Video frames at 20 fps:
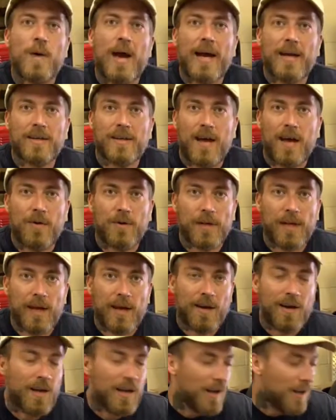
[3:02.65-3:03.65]
back down
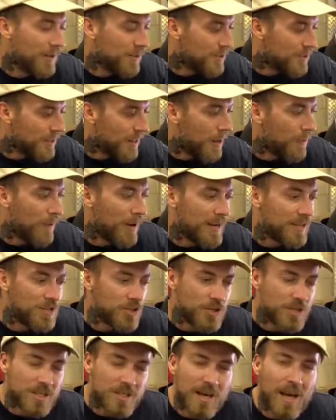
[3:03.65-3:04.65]
again. So that way
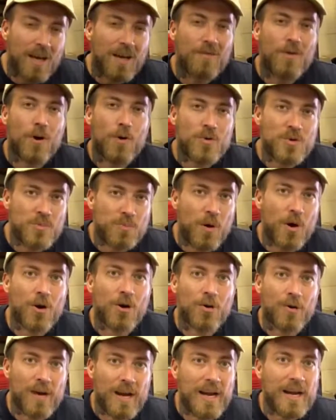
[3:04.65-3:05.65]
it's just kind of always
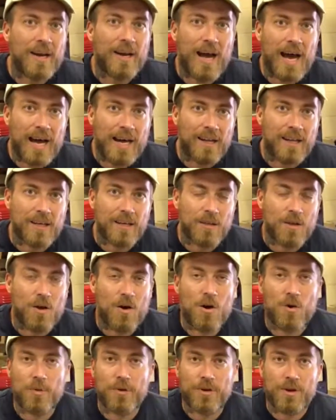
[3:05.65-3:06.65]
puttering and idling
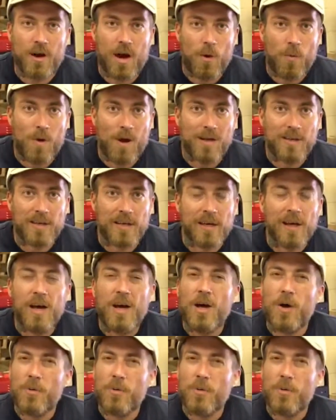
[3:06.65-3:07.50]
along when you're not welding,